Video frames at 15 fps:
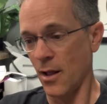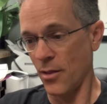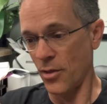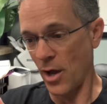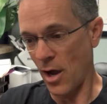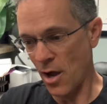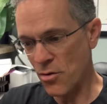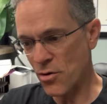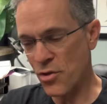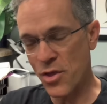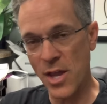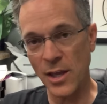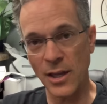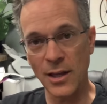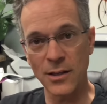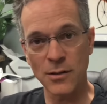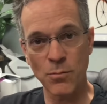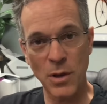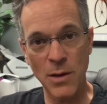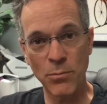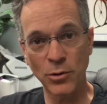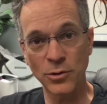The other thing is
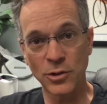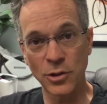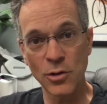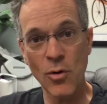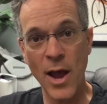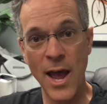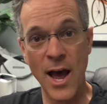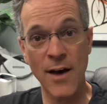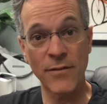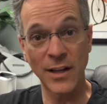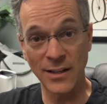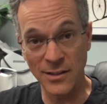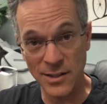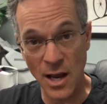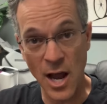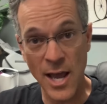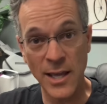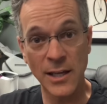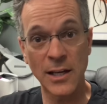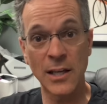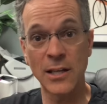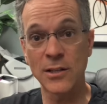people do have
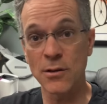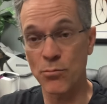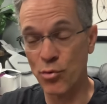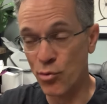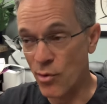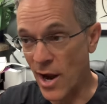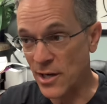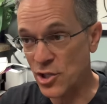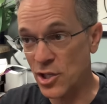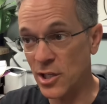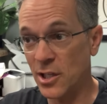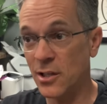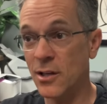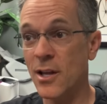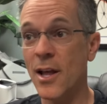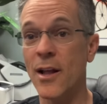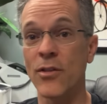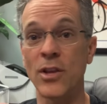anxiety, depression.